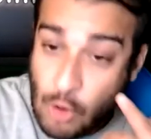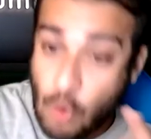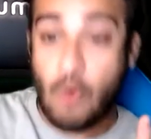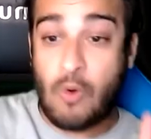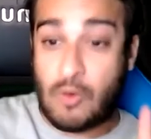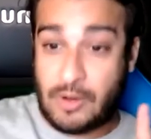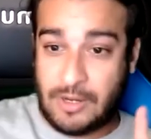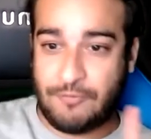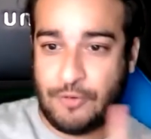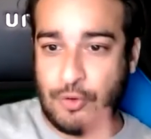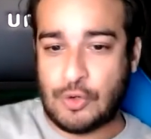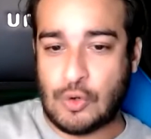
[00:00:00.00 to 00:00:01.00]
or
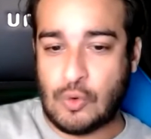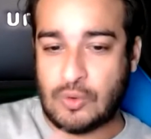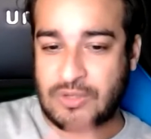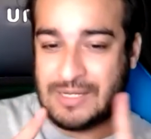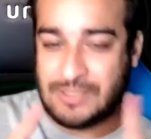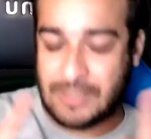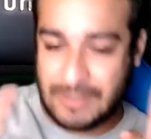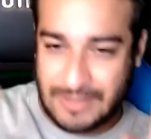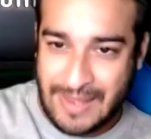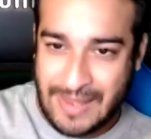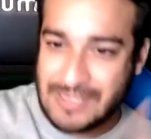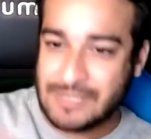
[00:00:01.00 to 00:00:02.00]
if you know, that
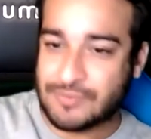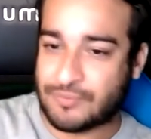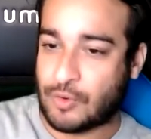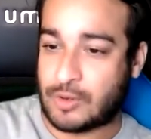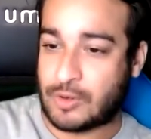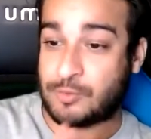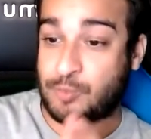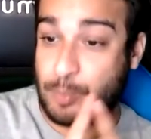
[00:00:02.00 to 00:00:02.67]
this works